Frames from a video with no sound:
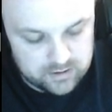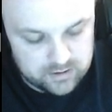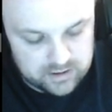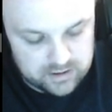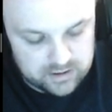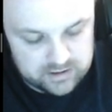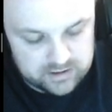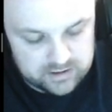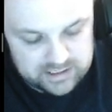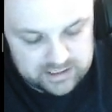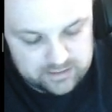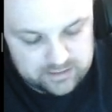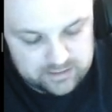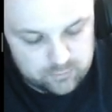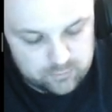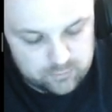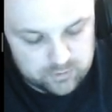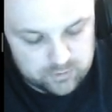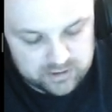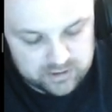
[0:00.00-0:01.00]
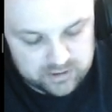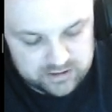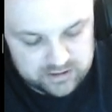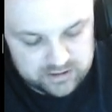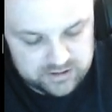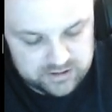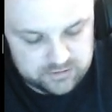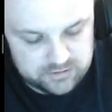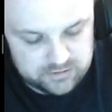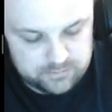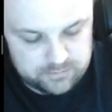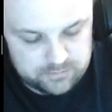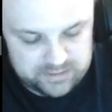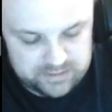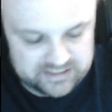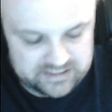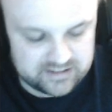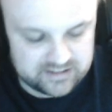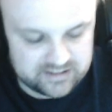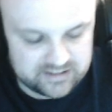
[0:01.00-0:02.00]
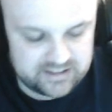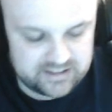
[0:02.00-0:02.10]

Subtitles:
Again, we're going to do basically the